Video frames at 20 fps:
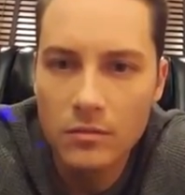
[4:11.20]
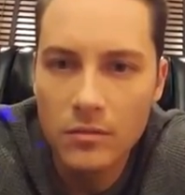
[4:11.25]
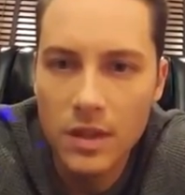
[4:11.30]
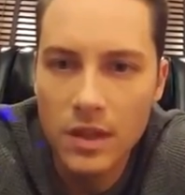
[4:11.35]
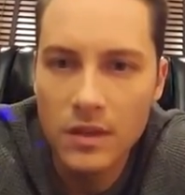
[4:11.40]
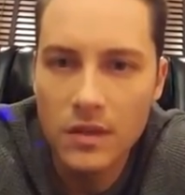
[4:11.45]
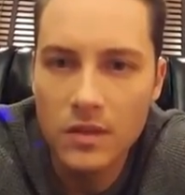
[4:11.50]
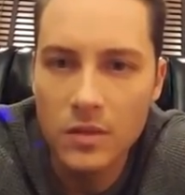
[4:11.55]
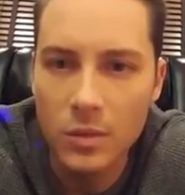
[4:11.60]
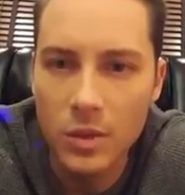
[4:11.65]

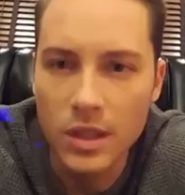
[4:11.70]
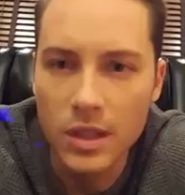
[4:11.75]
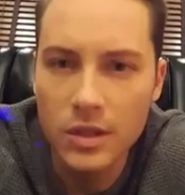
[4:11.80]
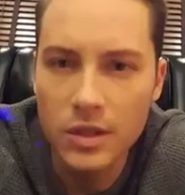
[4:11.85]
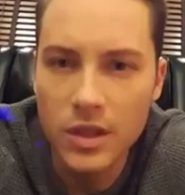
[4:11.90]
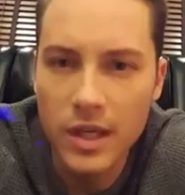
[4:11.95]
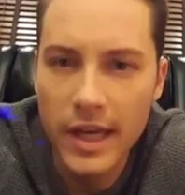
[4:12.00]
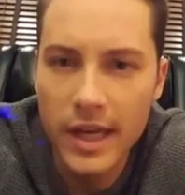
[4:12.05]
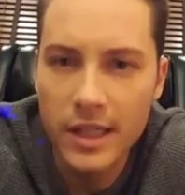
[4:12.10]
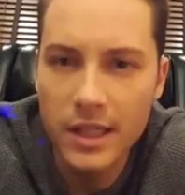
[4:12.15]
That's sweet.
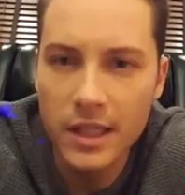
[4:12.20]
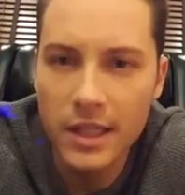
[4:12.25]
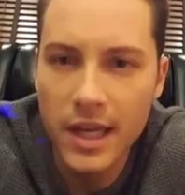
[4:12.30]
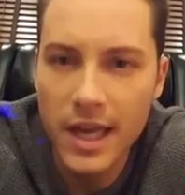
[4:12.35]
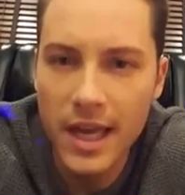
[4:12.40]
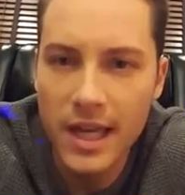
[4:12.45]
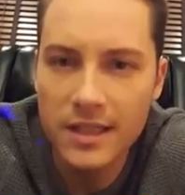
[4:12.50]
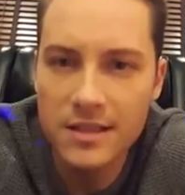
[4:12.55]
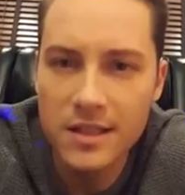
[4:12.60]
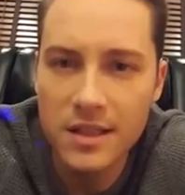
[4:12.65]
Jacqueline
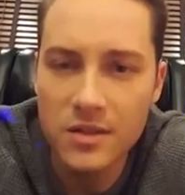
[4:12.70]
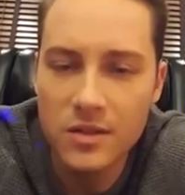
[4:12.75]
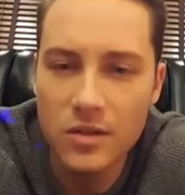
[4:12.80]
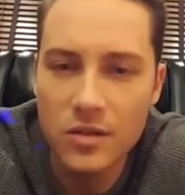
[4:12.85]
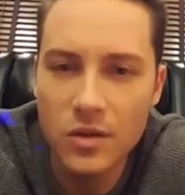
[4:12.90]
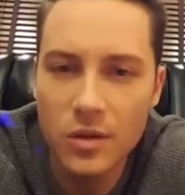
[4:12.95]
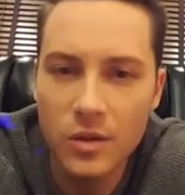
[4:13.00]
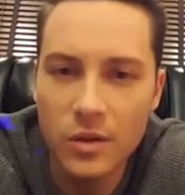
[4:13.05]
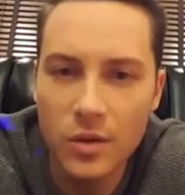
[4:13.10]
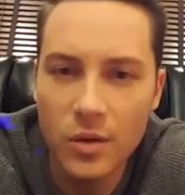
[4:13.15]
Heck says,
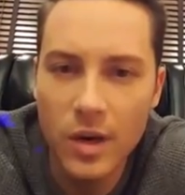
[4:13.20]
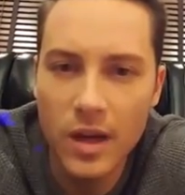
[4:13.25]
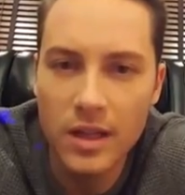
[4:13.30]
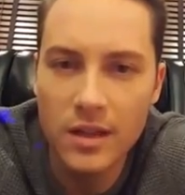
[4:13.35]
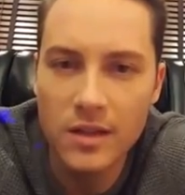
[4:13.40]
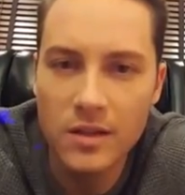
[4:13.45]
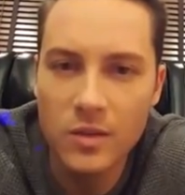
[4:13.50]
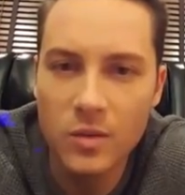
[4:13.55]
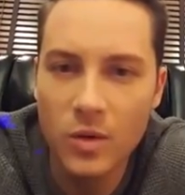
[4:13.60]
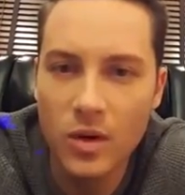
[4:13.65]
you're doing great.
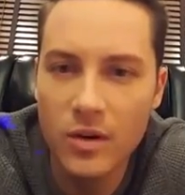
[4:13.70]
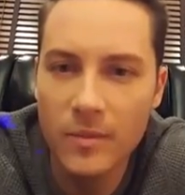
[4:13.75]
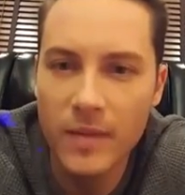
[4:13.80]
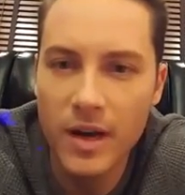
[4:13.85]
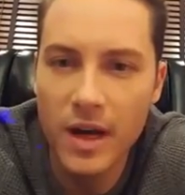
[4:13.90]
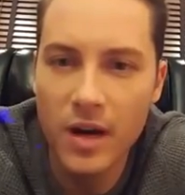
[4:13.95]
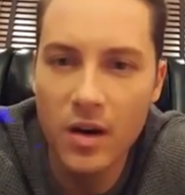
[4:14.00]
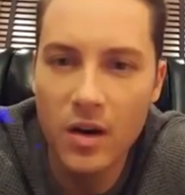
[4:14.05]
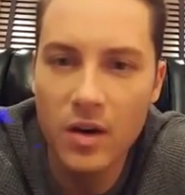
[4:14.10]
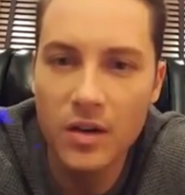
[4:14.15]
This is one of
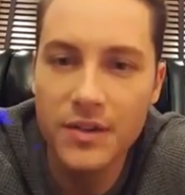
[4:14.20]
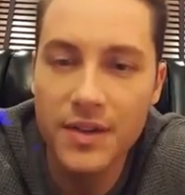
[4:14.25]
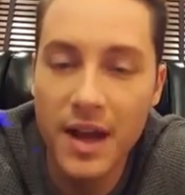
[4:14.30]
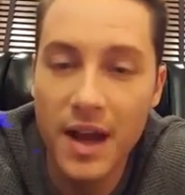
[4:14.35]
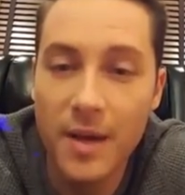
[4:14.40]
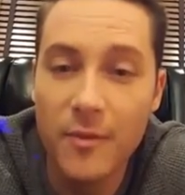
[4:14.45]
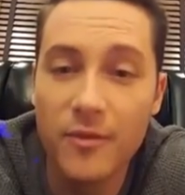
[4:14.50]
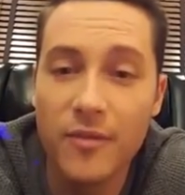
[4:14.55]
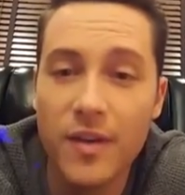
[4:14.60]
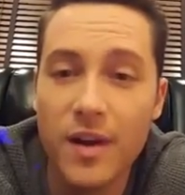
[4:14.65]
my
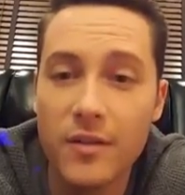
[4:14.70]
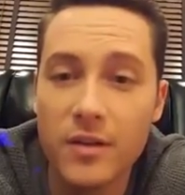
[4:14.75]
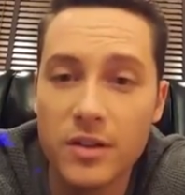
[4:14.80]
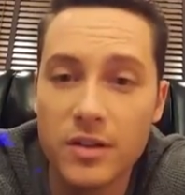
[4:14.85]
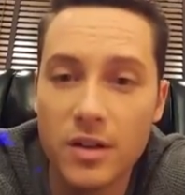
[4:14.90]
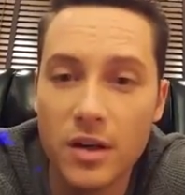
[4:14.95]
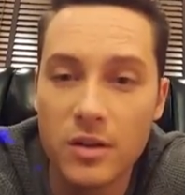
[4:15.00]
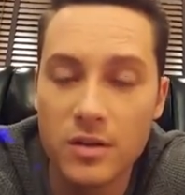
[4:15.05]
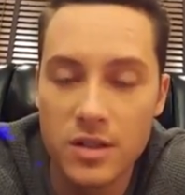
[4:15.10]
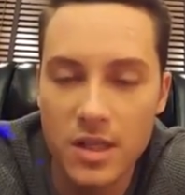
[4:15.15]
all-time favorite
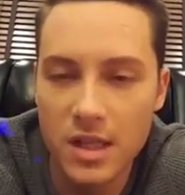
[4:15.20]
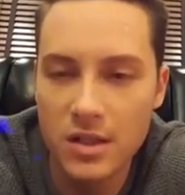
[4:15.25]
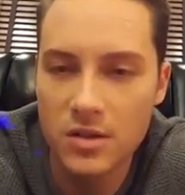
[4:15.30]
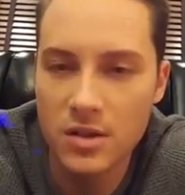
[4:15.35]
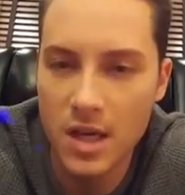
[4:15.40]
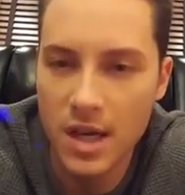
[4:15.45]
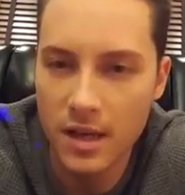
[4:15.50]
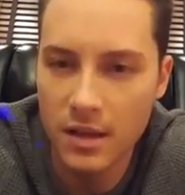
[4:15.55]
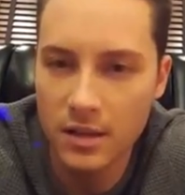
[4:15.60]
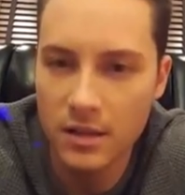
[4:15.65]
shows. Thanks,
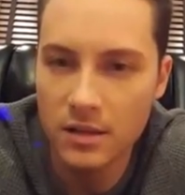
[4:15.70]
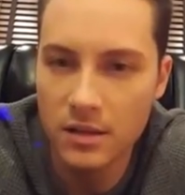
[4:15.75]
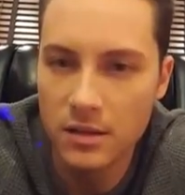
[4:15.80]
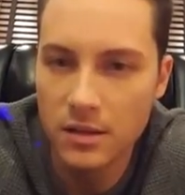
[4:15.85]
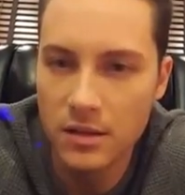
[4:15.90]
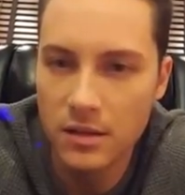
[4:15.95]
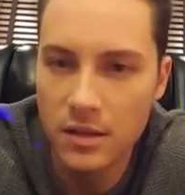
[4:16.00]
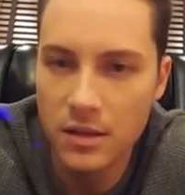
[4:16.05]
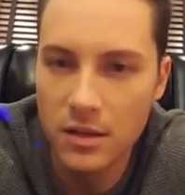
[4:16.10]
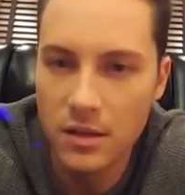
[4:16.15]
Jacqueline.
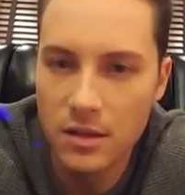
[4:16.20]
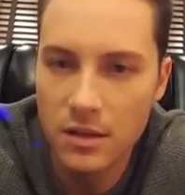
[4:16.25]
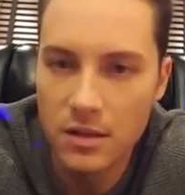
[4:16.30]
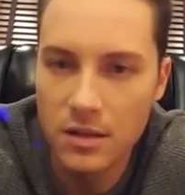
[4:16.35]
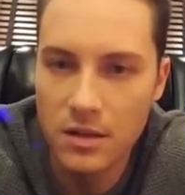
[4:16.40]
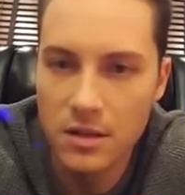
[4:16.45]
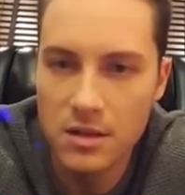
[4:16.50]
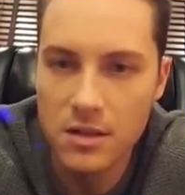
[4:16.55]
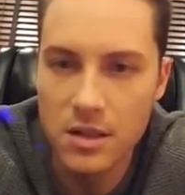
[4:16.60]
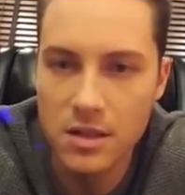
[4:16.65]

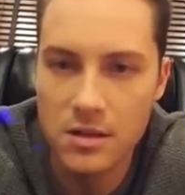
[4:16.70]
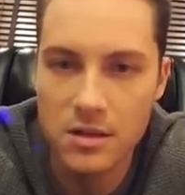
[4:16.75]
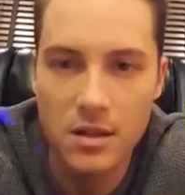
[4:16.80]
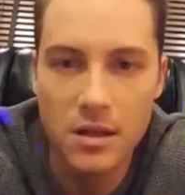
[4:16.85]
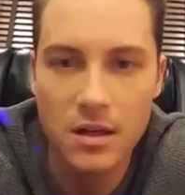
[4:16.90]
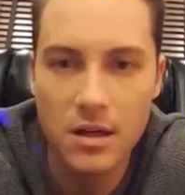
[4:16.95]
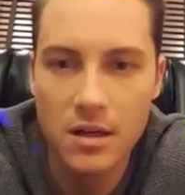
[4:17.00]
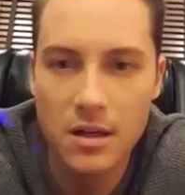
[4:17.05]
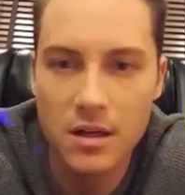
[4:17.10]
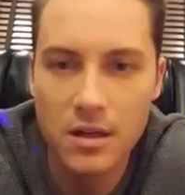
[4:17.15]
That's nice to
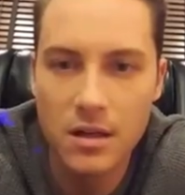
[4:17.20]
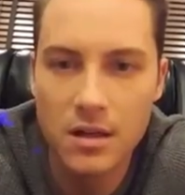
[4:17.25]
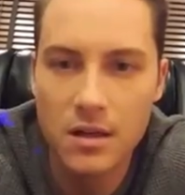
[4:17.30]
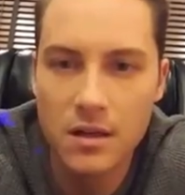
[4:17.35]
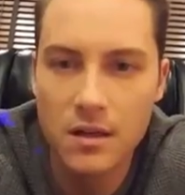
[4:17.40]
hear.